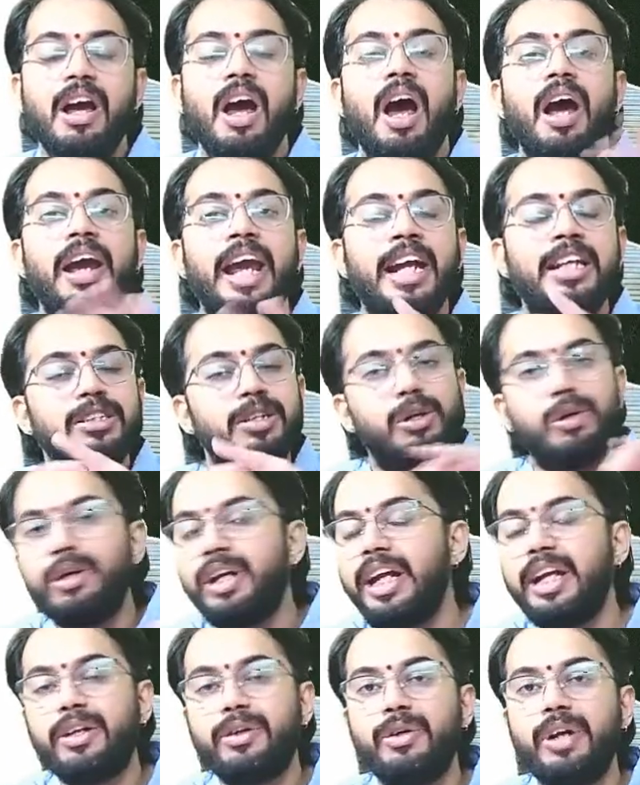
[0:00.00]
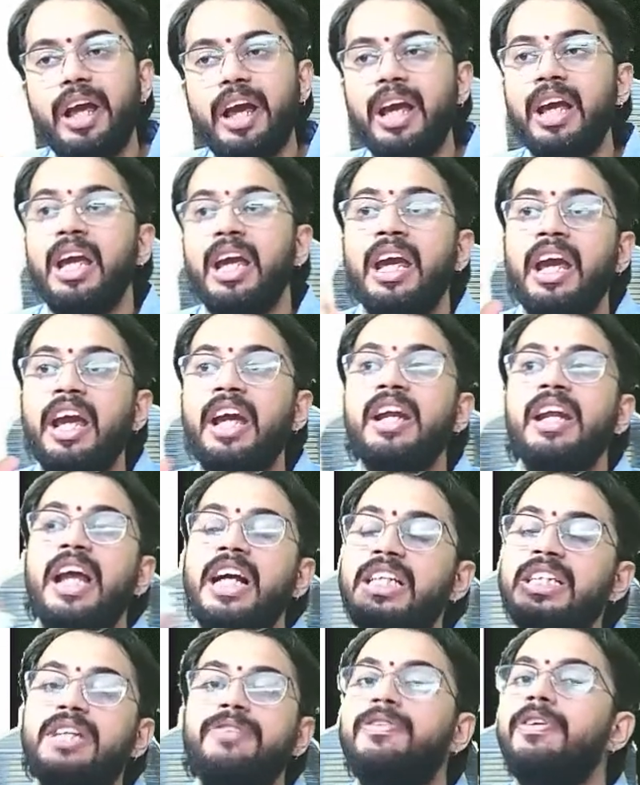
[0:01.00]
Excluding today, in next
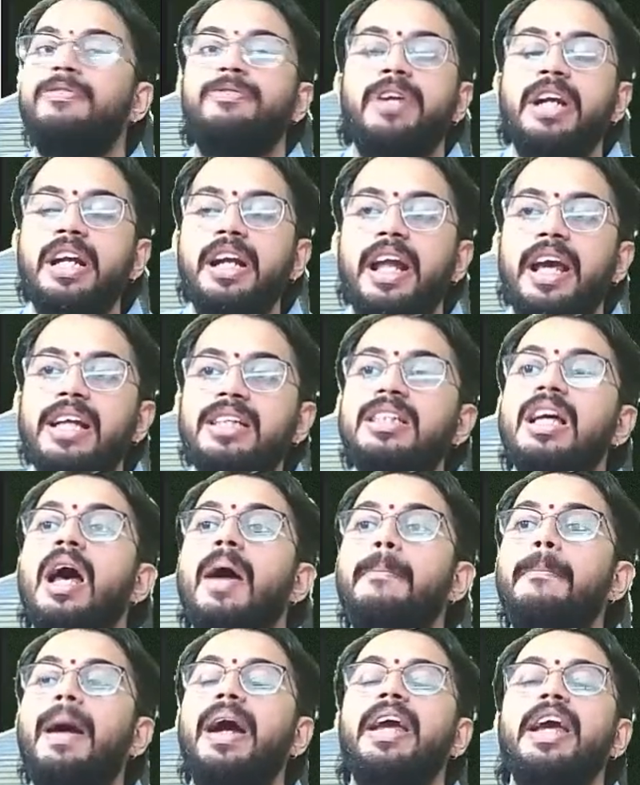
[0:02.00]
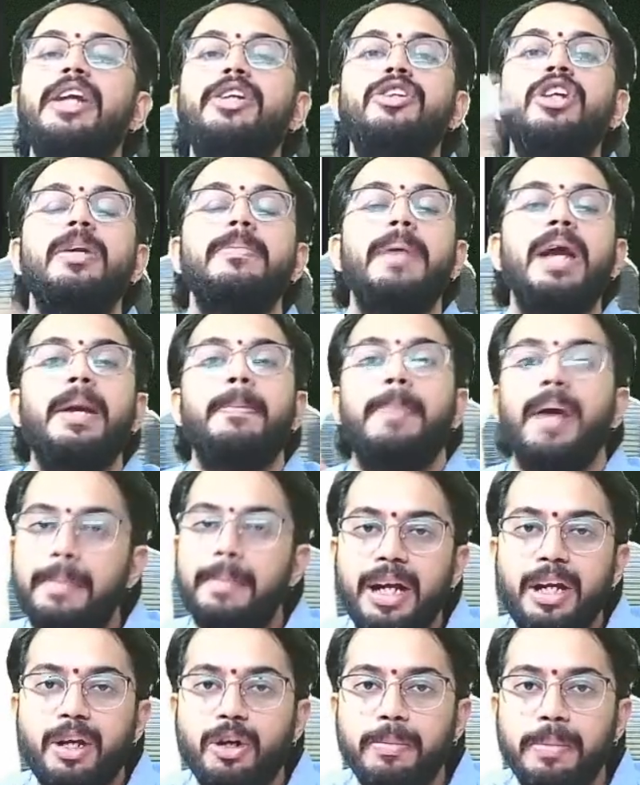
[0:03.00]
15 days, buyer should make
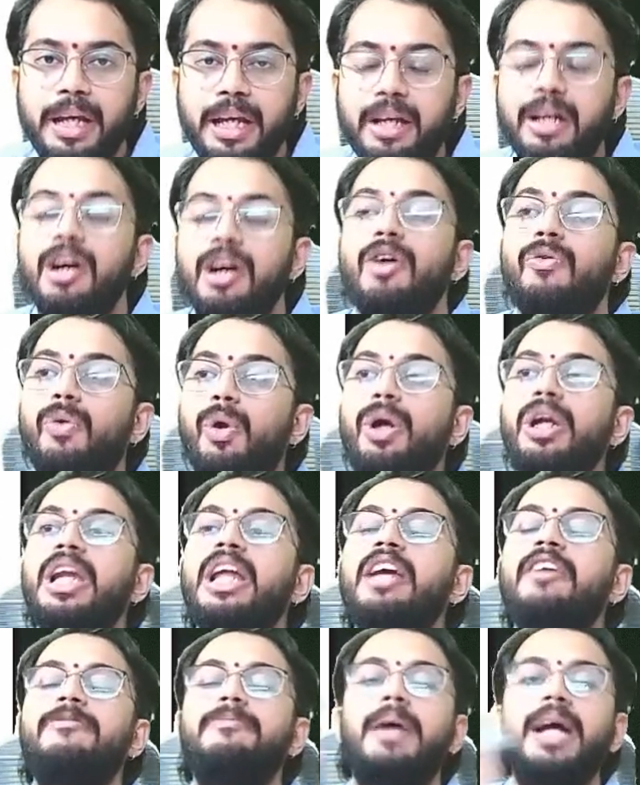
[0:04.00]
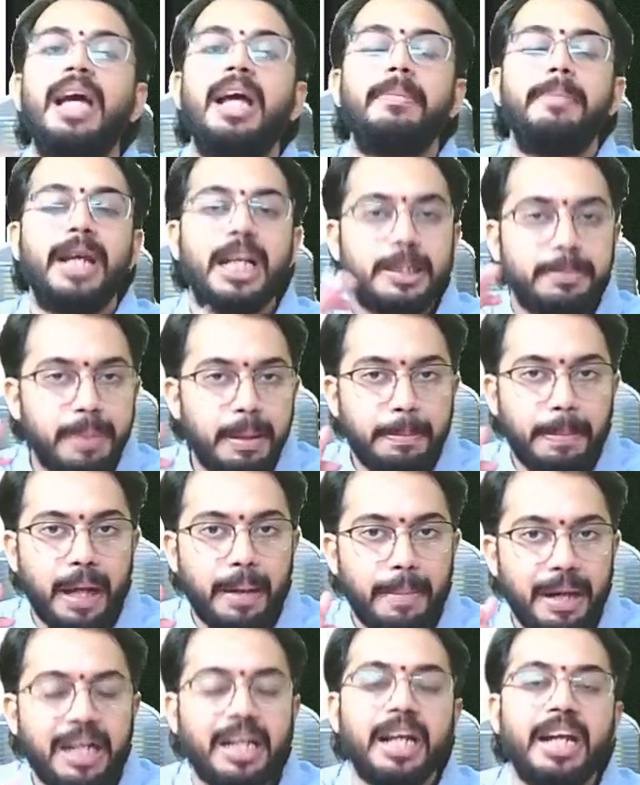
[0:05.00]
payment to me. Only if buyer makes me
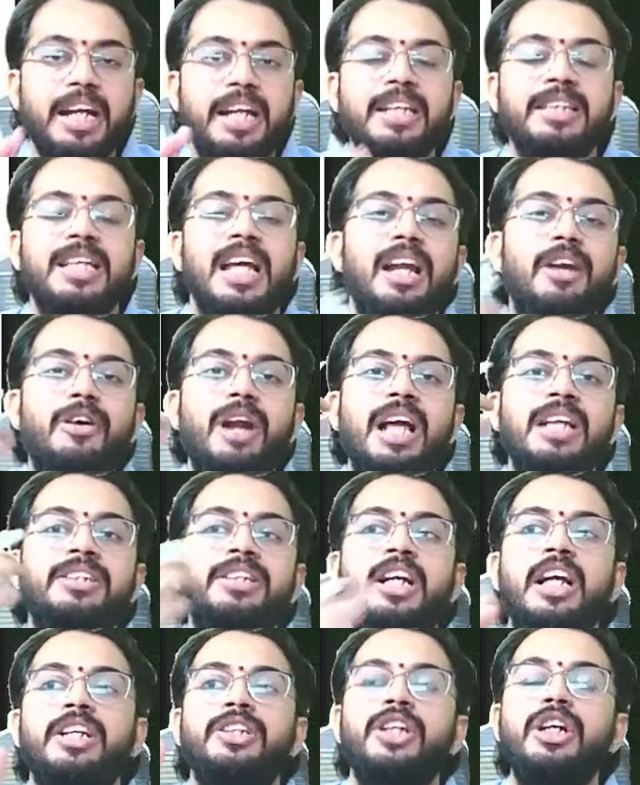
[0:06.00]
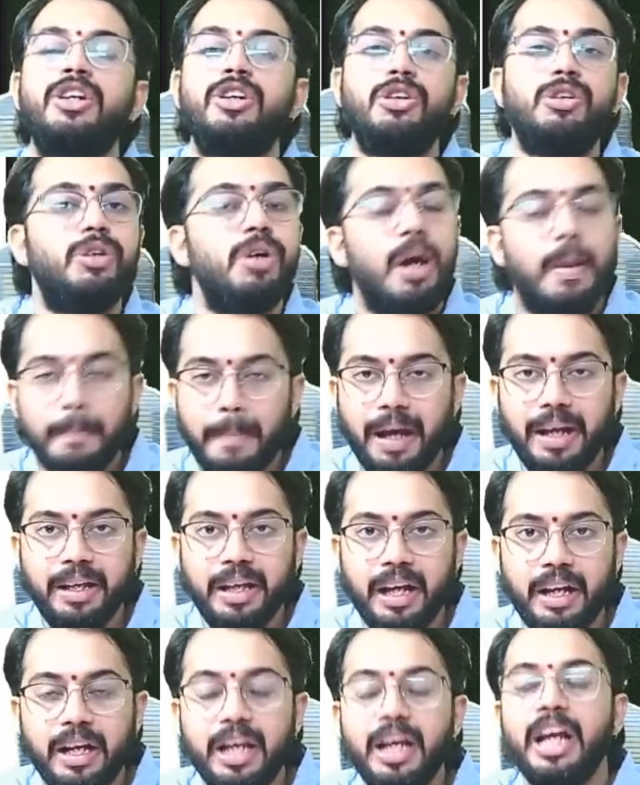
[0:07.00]
payment, it is allowed as deduction to
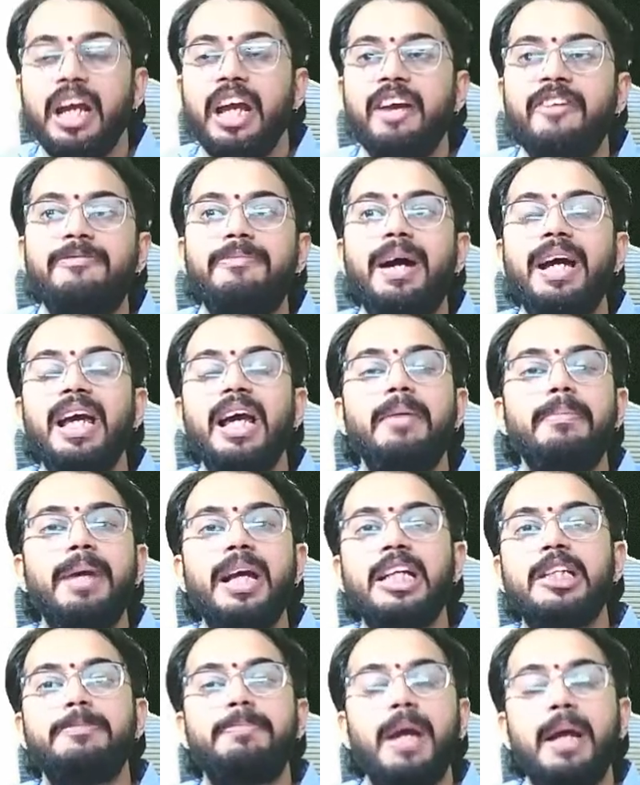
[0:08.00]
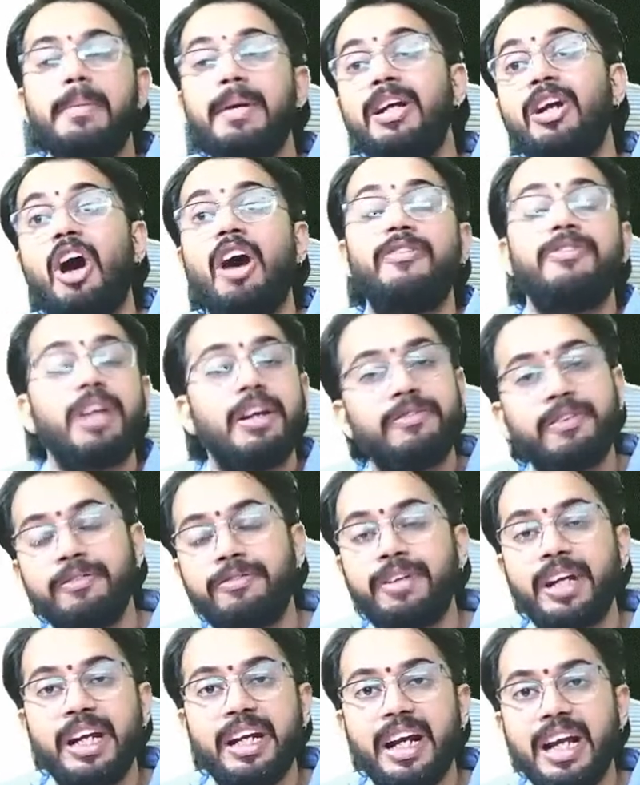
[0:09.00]
buyer. If buyer makes payment after
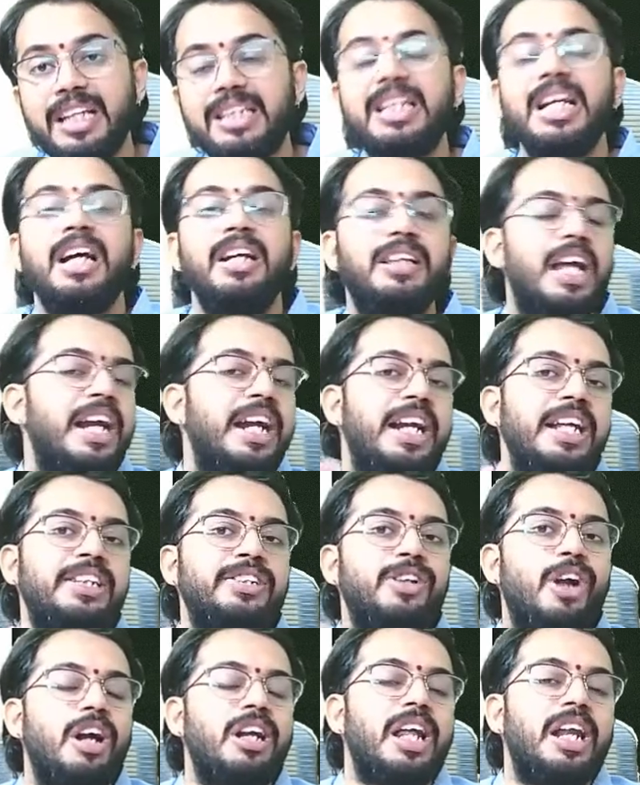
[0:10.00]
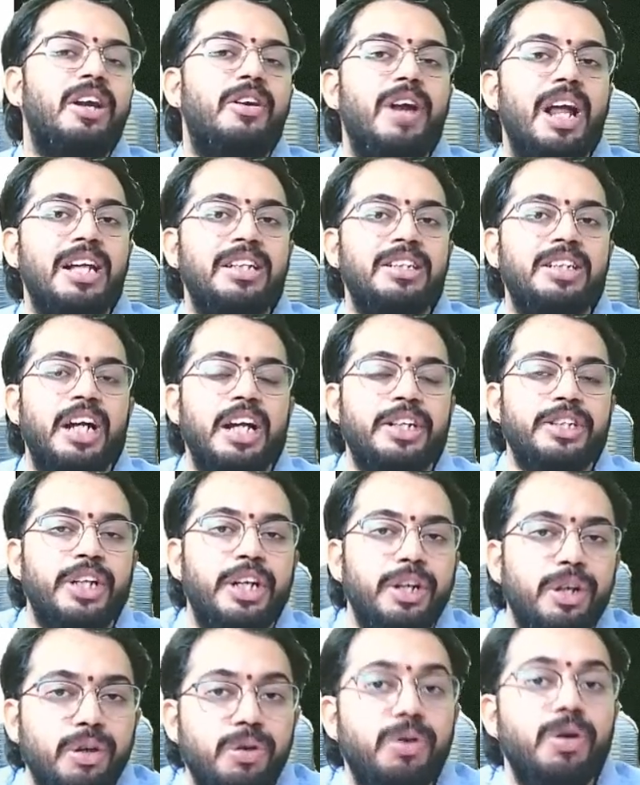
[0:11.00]
15 days, then it is not allowed as deduction
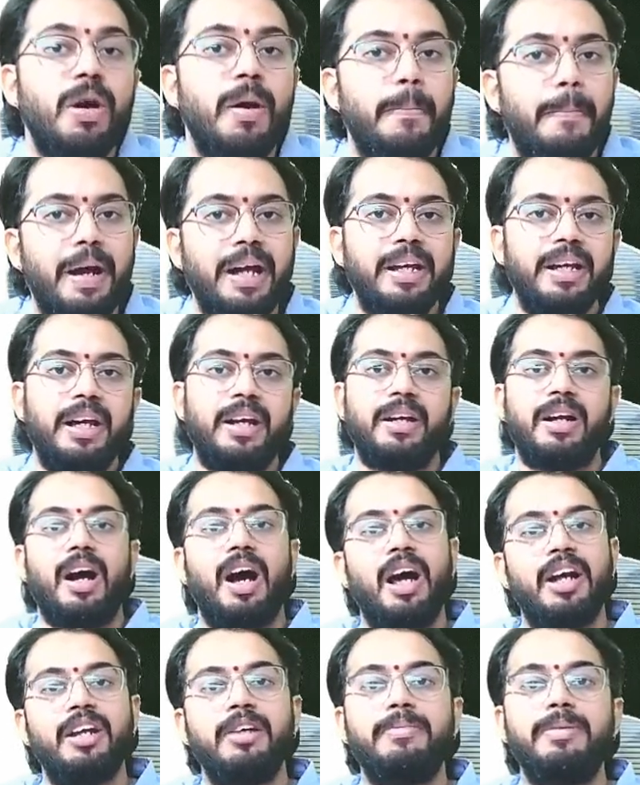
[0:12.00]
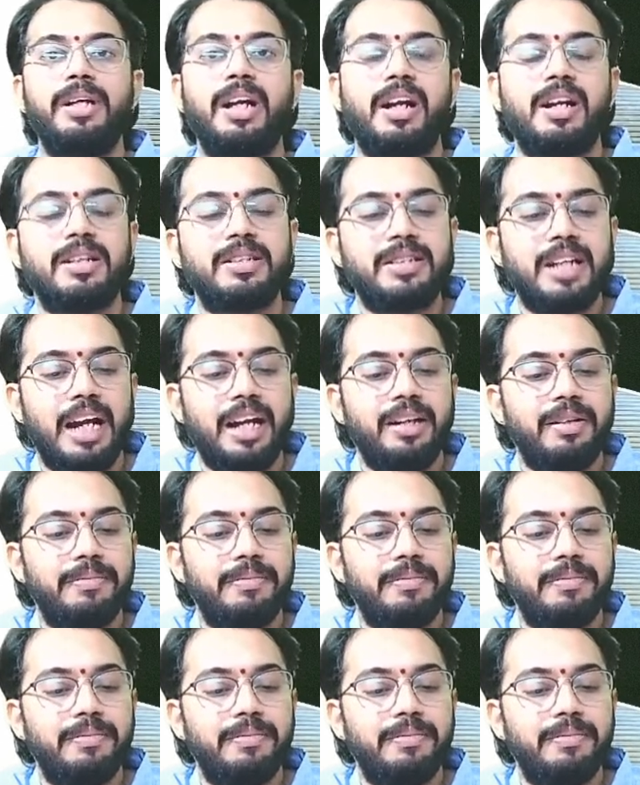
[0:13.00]
to buyer. Are you able to understand?